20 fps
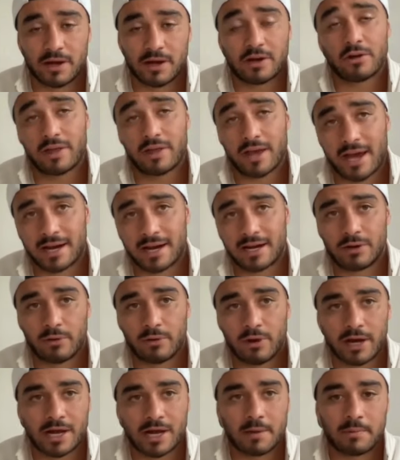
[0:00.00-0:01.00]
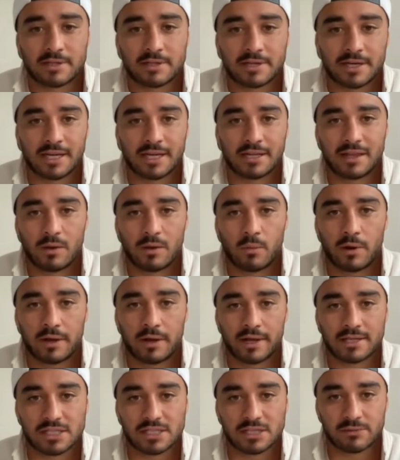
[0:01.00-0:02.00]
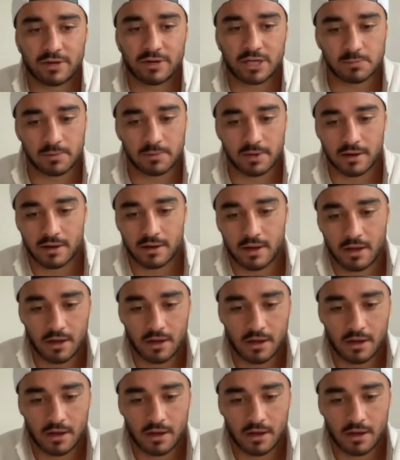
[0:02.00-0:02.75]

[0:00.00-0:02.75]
I know they had a little hiccup and didn't get that win against the Reds, but mm.